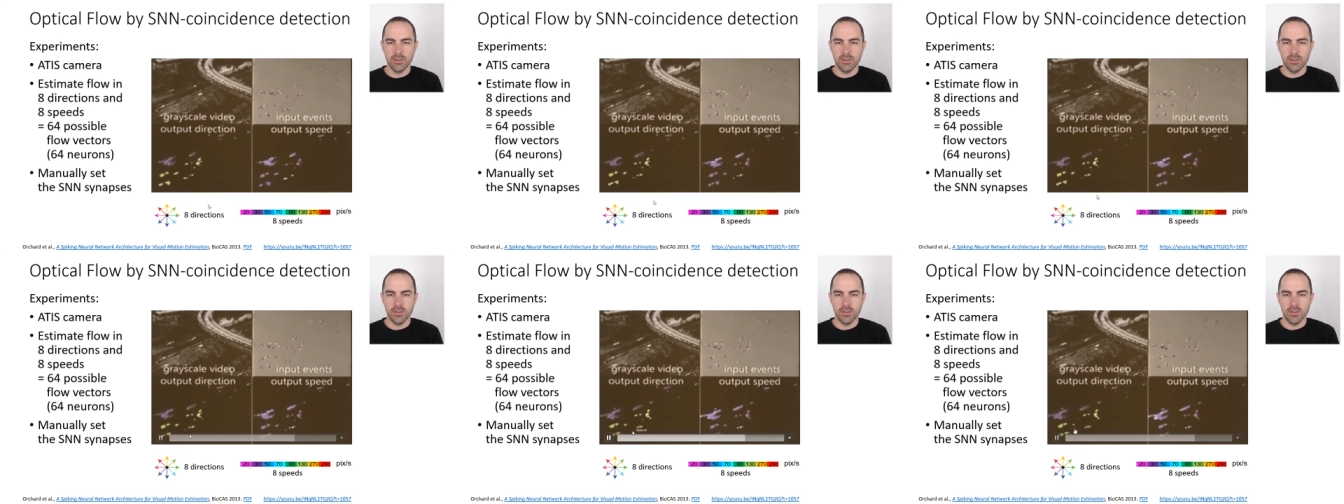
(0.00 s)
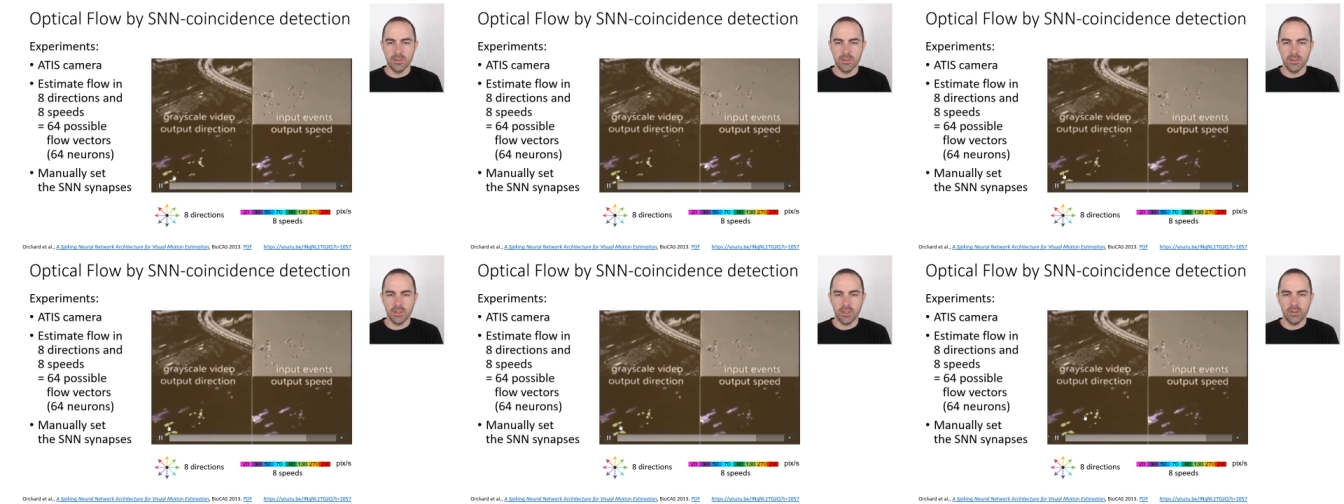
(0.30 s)

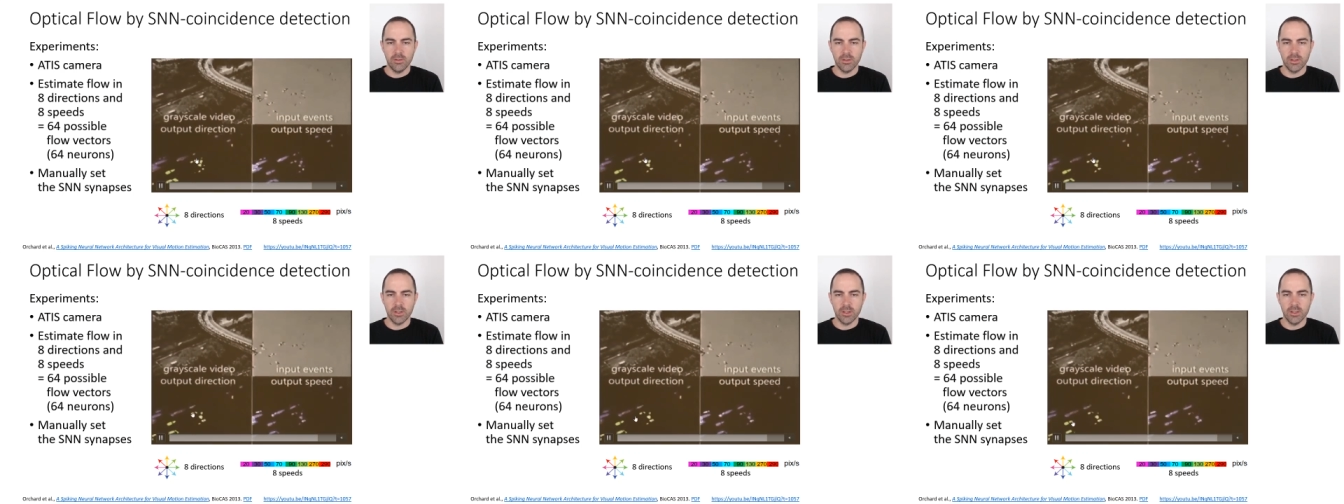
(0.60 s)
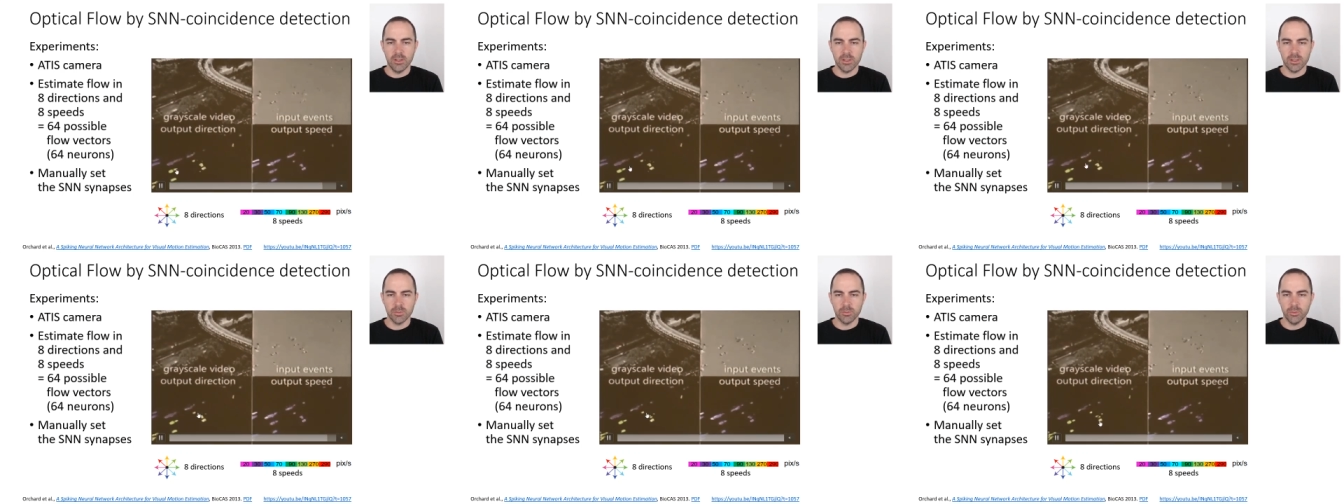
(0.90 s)
uh, how the
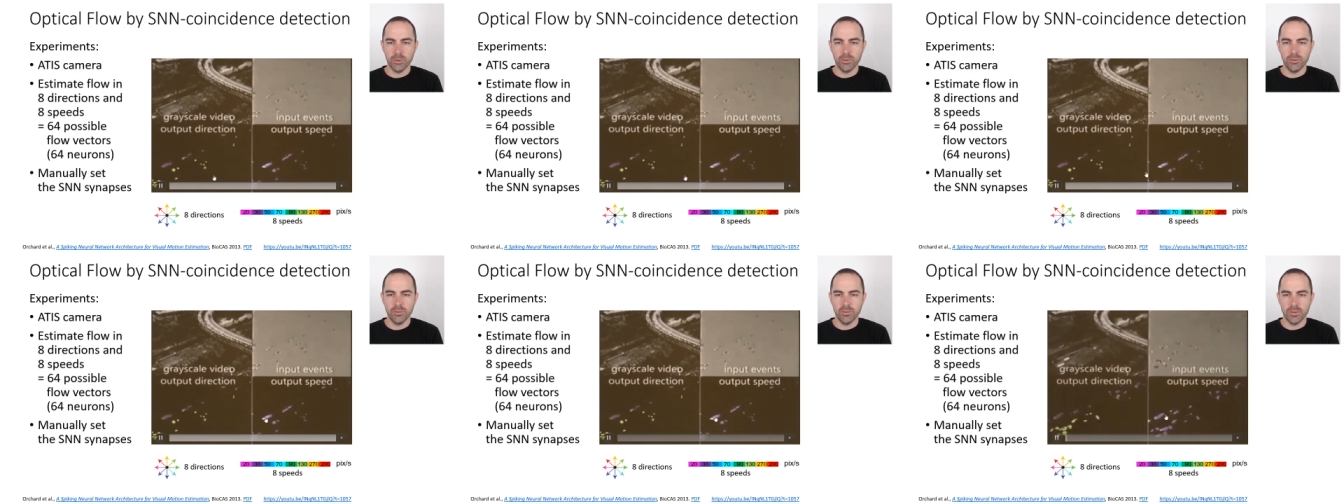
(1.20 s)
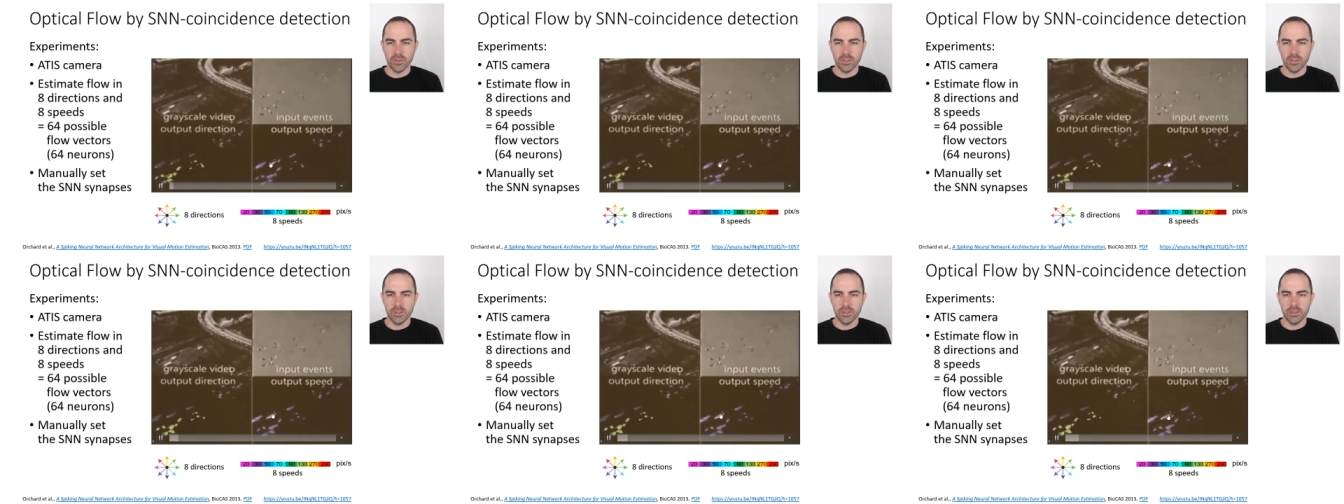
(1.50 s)
cars move
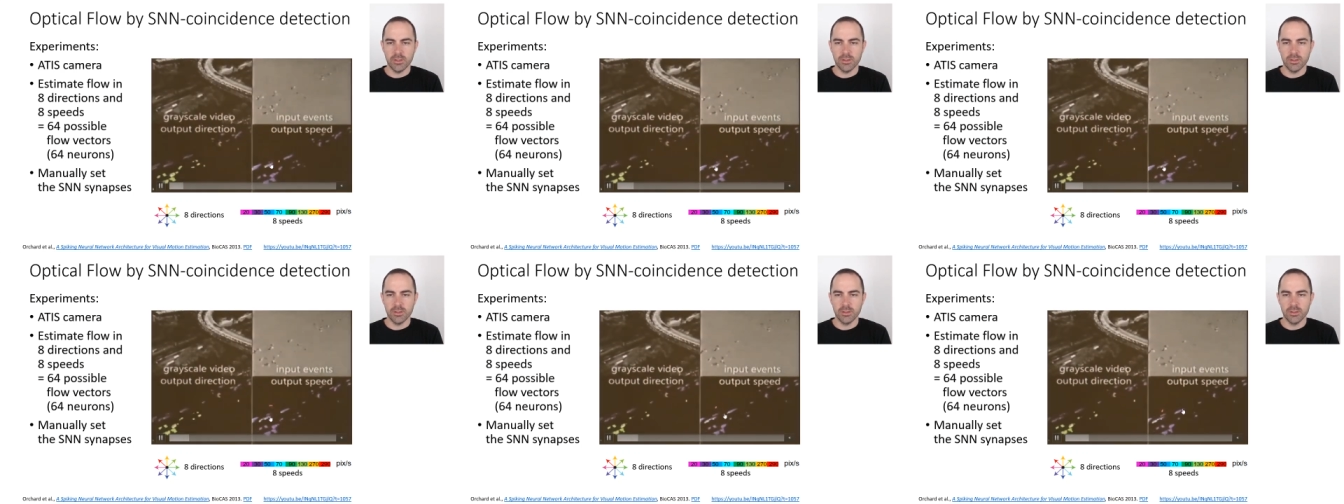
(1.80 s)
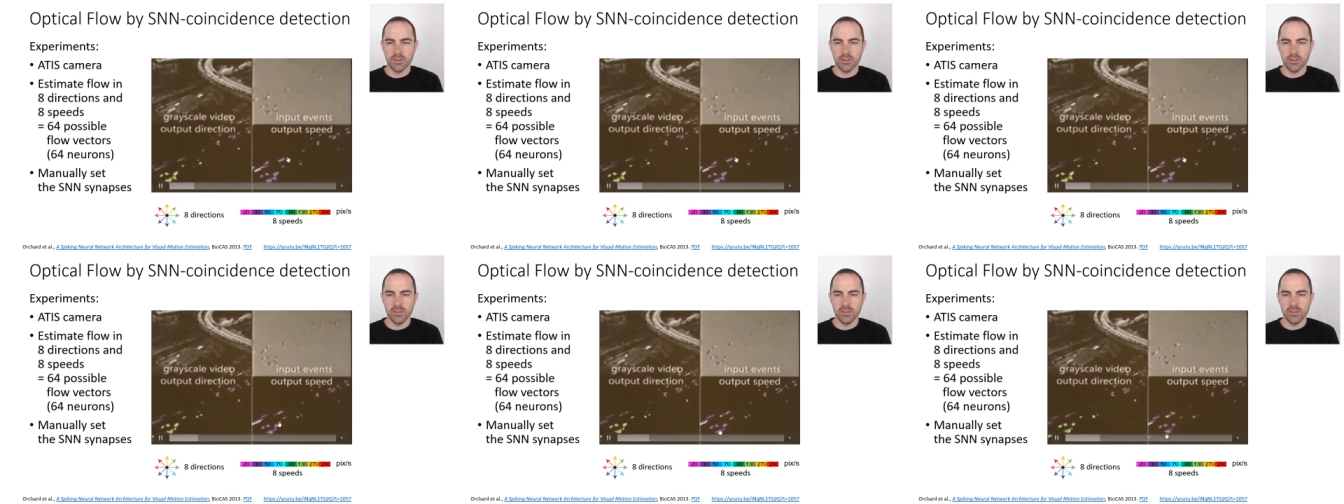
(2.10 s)
and
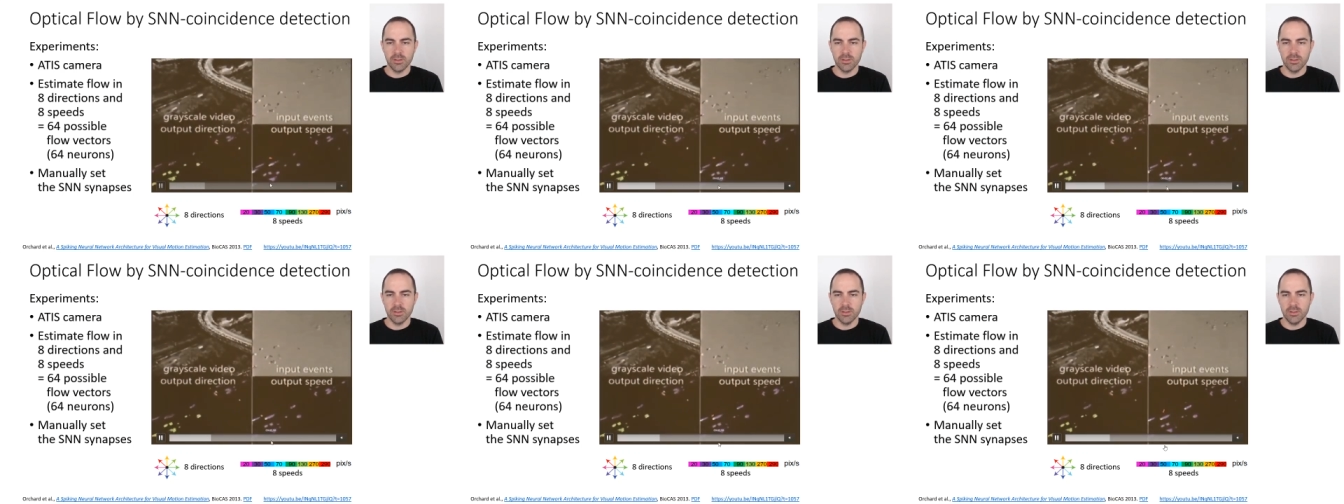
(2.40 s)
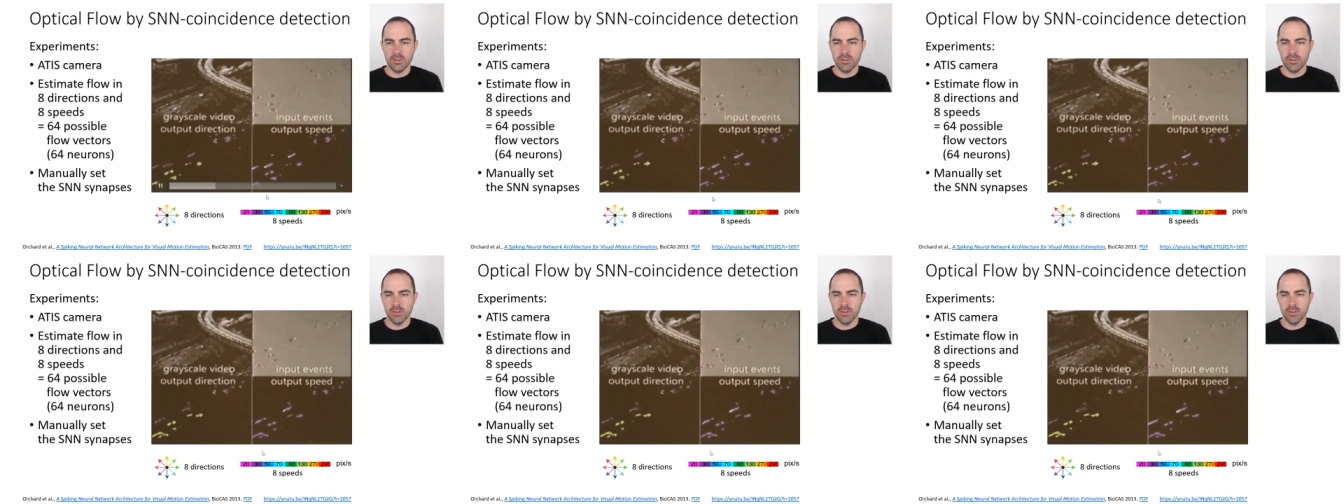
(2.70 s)

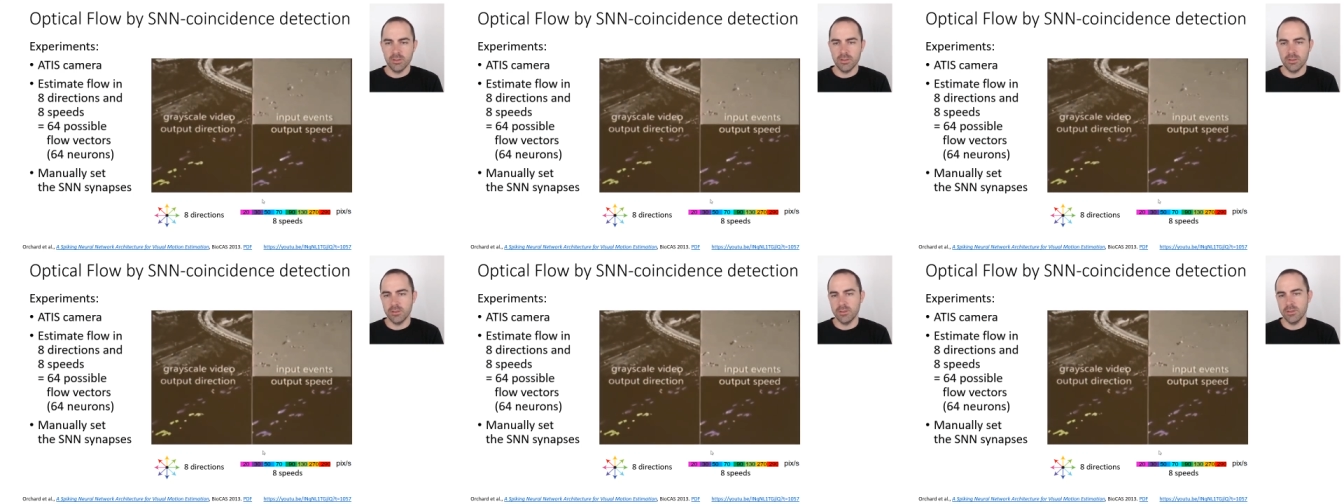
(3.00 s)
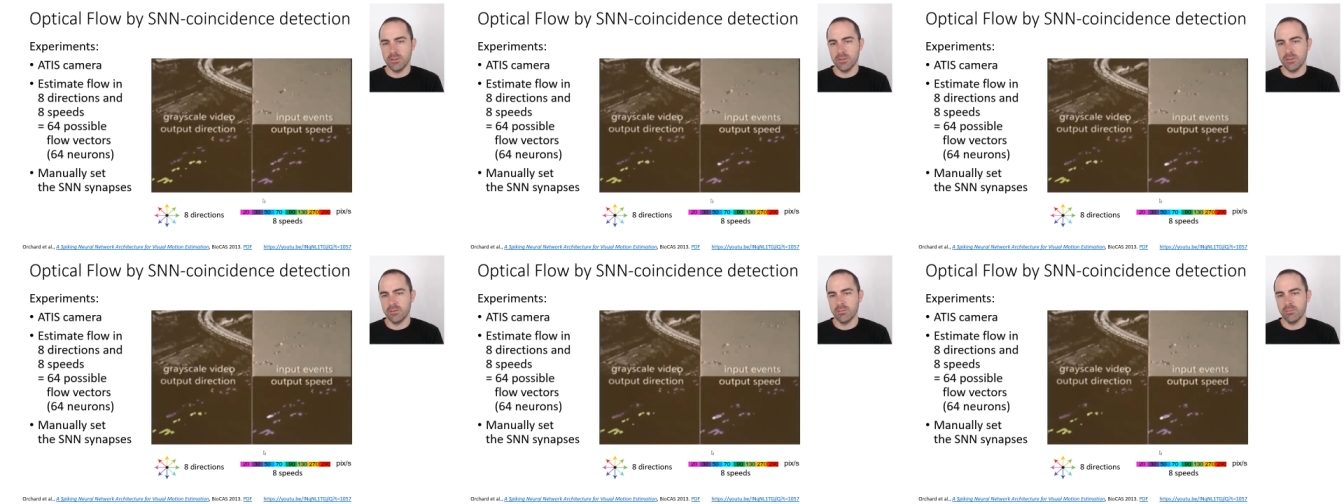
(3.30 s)
it's